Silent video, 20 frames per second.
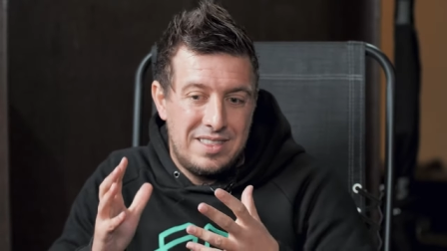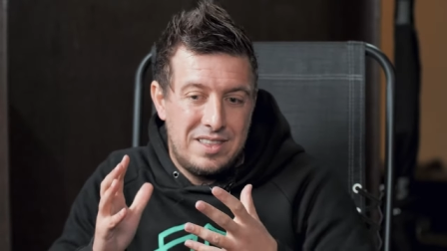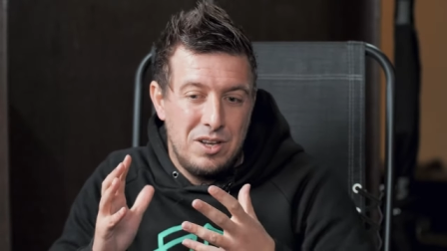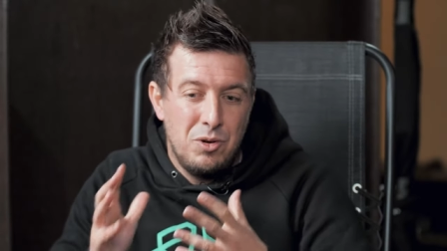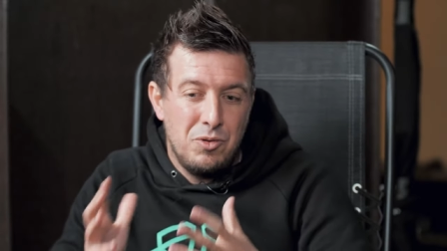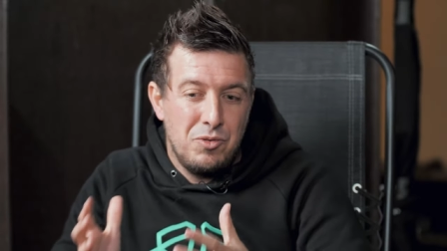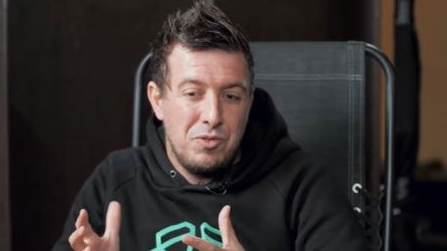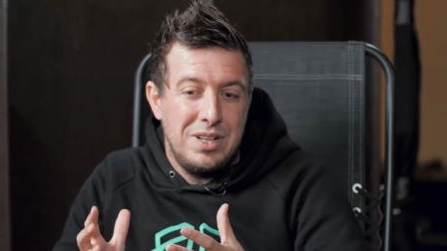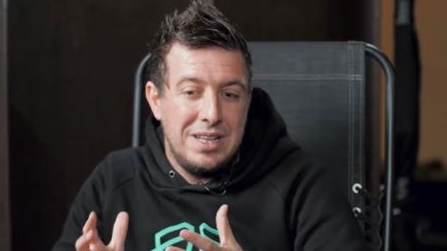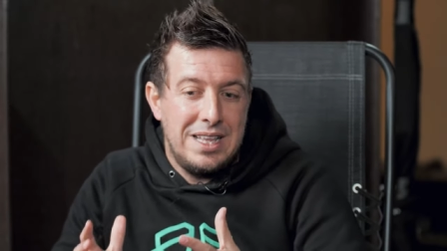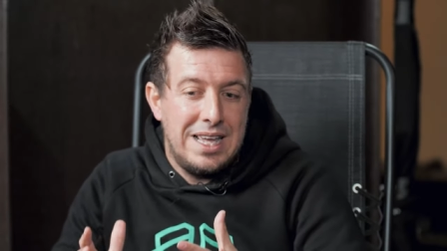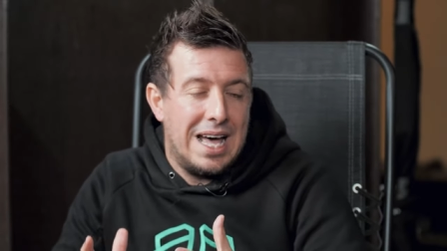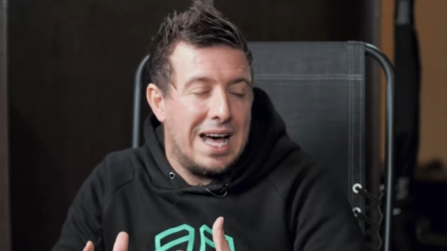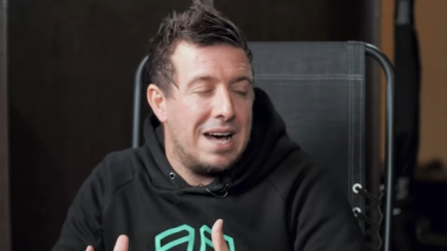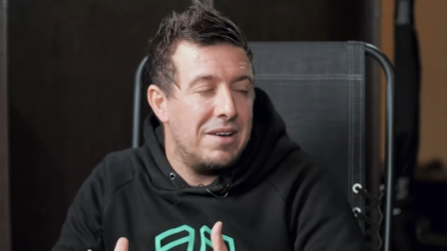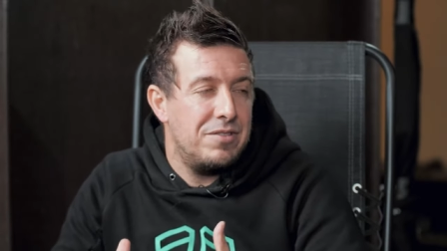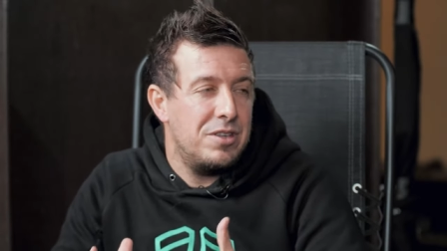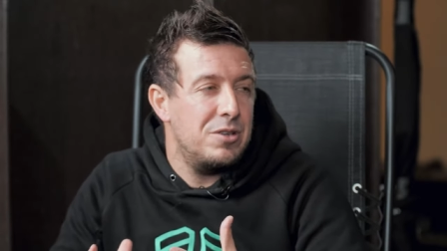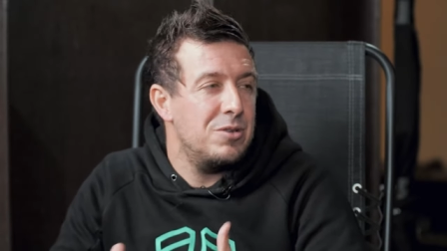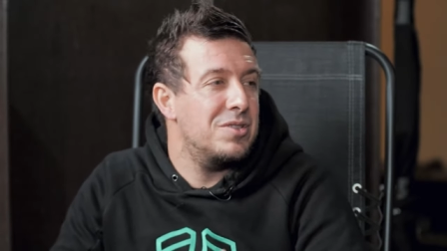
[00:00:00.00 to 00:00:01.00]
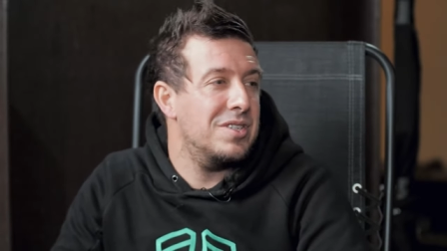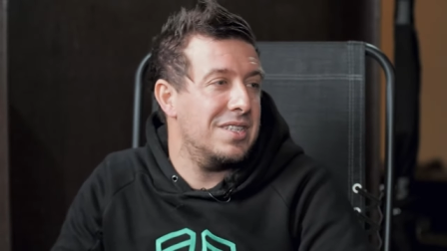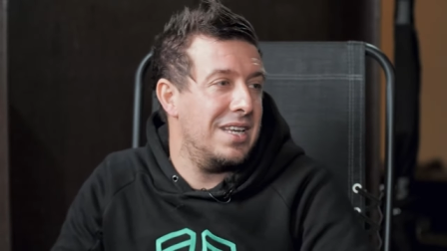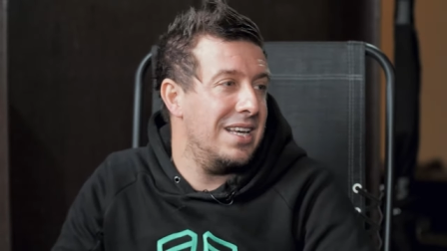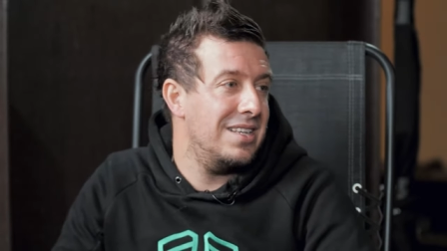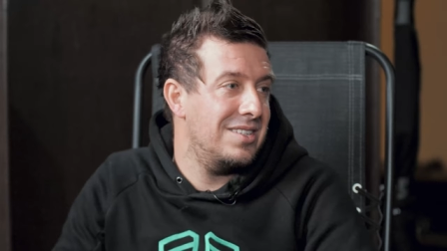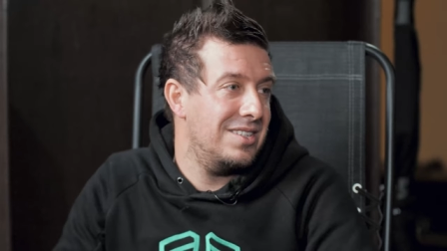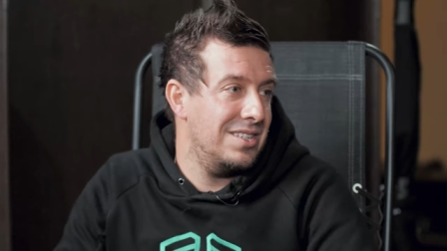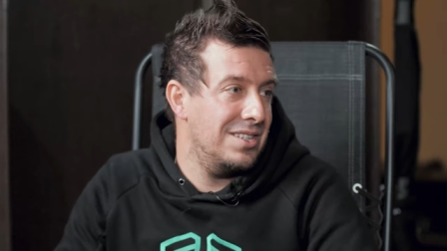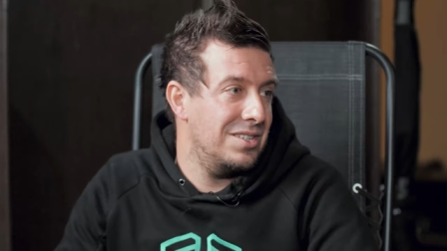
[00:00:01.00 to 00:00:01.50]
don't really have use
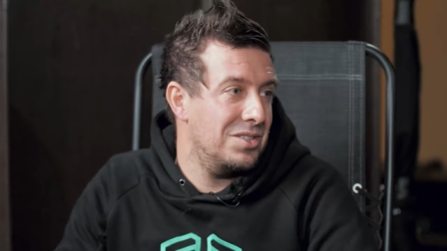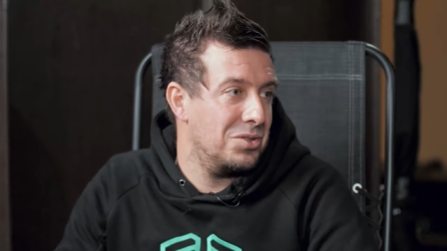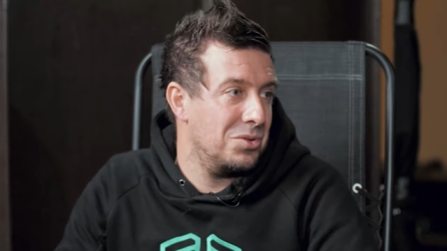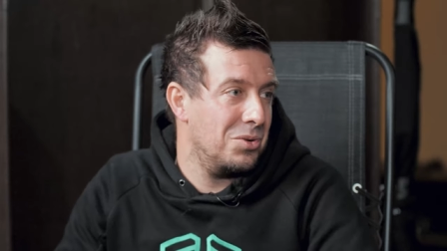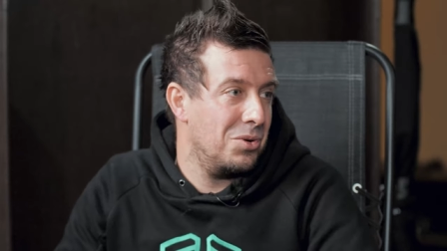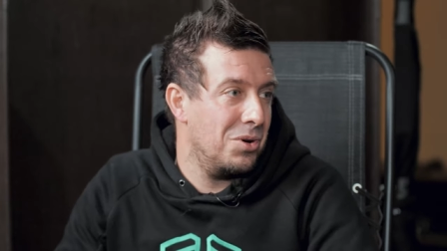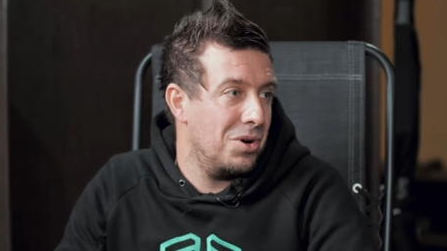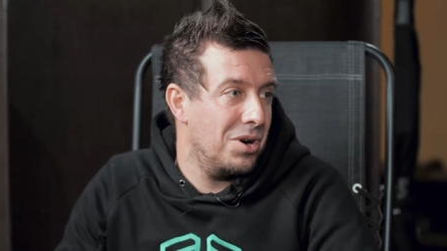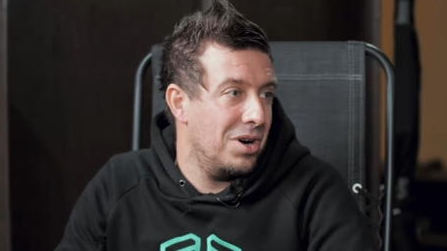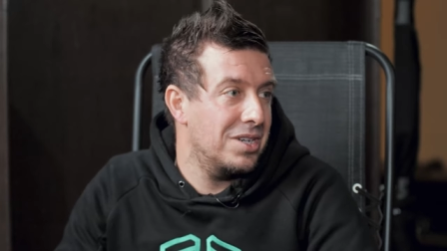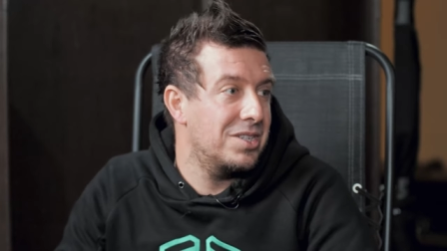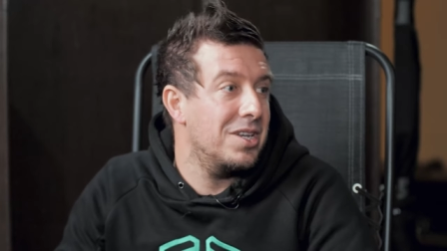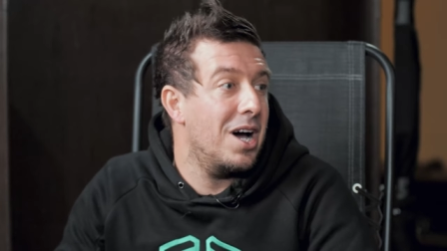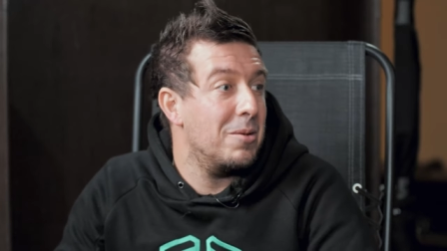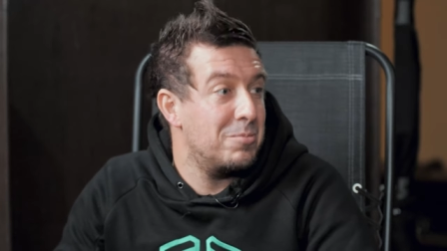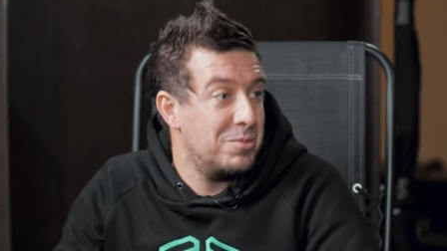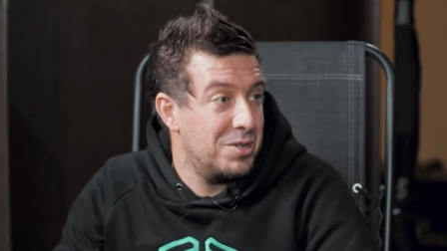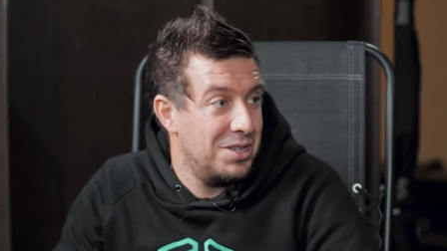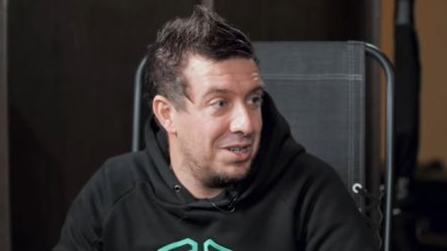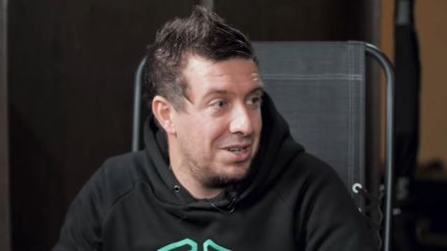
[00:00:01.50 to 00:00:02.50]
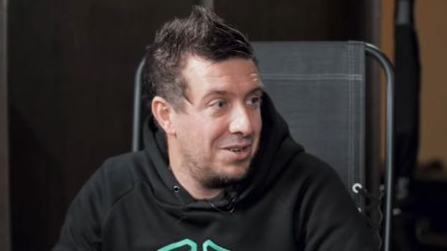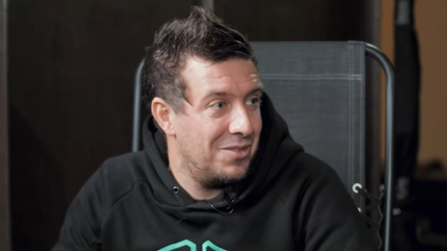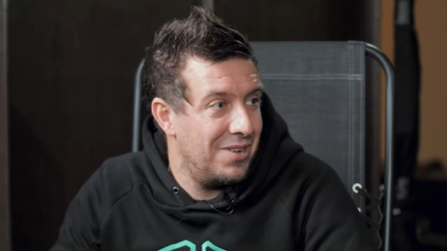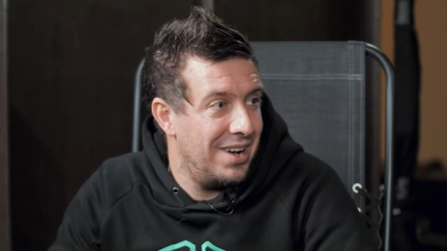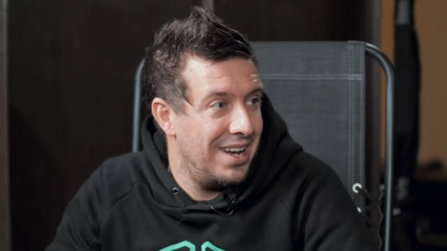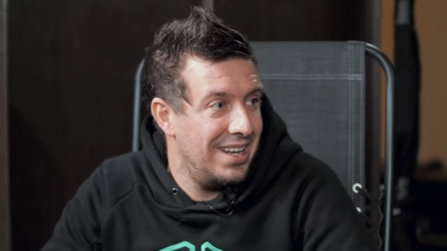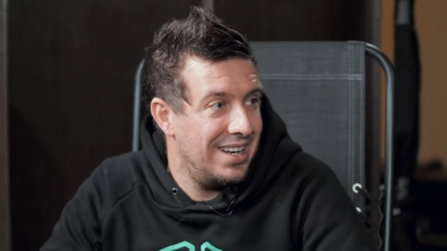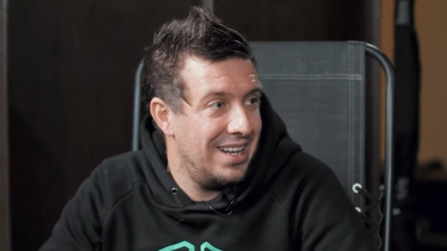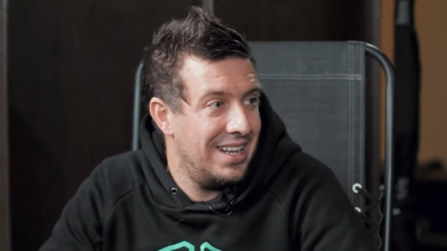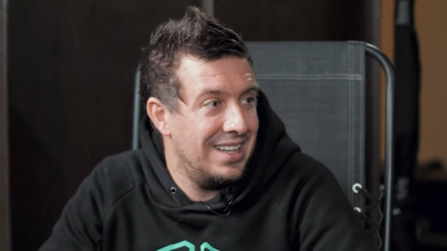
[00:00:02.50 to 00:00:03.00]
cases or adoption,
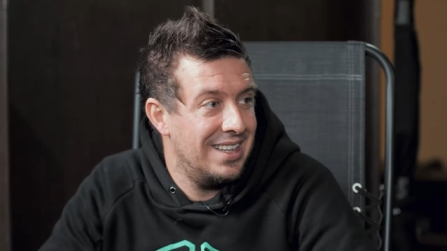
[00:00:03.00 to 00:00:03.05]
right?